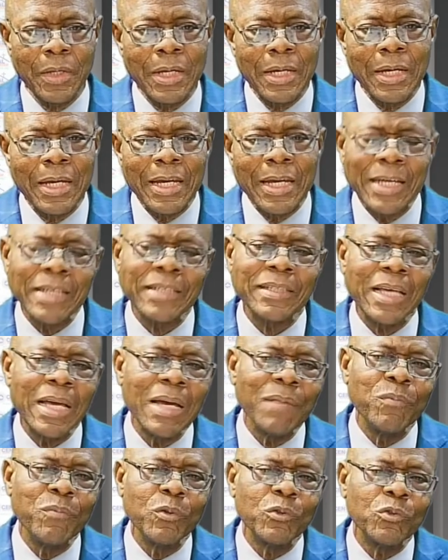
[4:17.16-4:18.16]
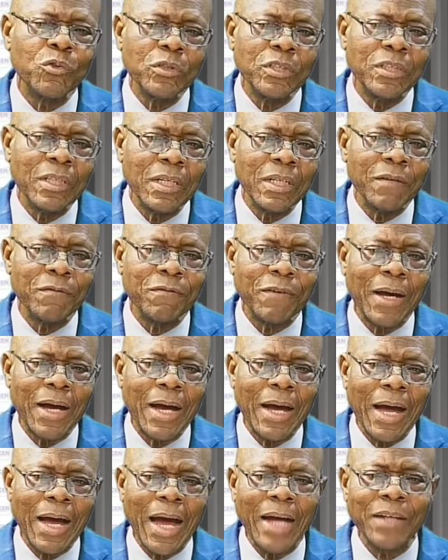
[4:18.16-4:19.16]
He is able to
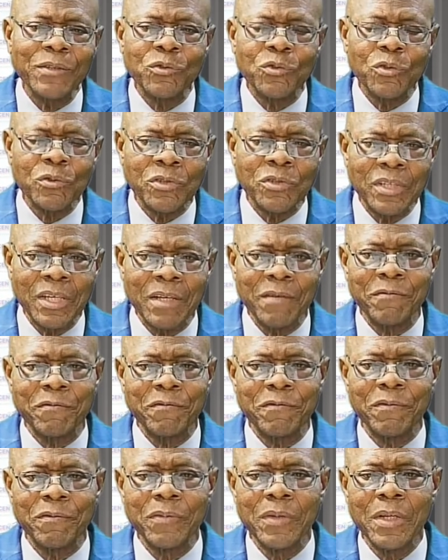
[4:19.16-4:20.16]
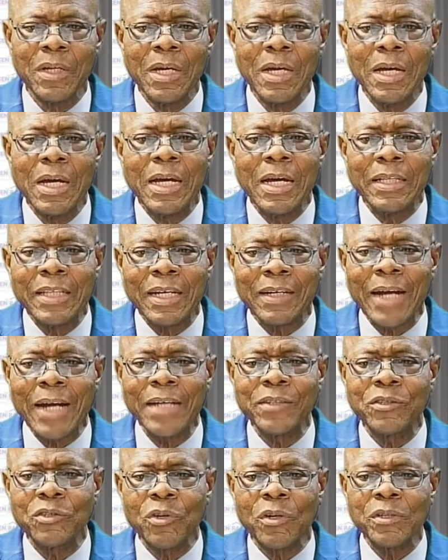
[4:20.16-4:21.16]
deliver and to save. The
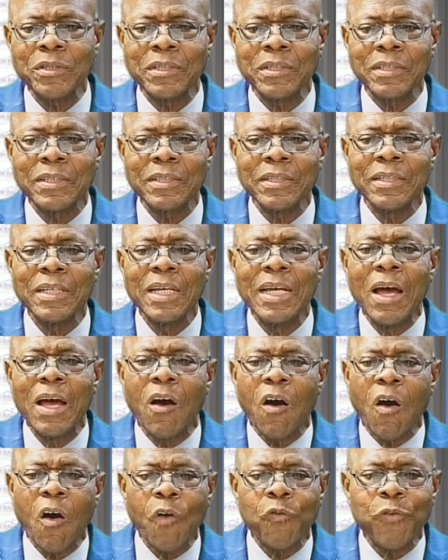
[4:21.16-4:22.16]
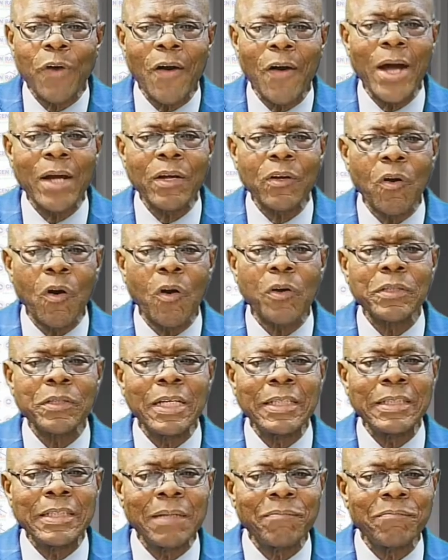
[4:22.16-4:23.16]
righteousness of our God
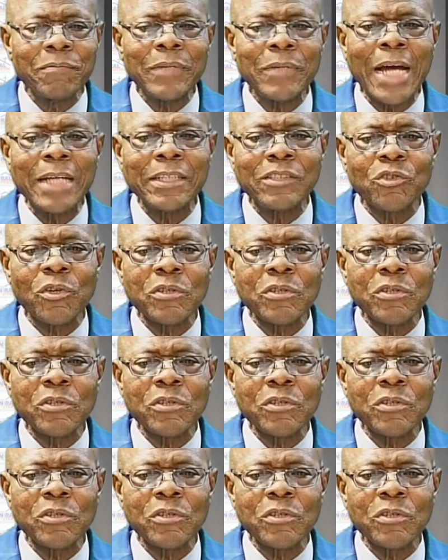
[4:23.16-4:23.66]
demands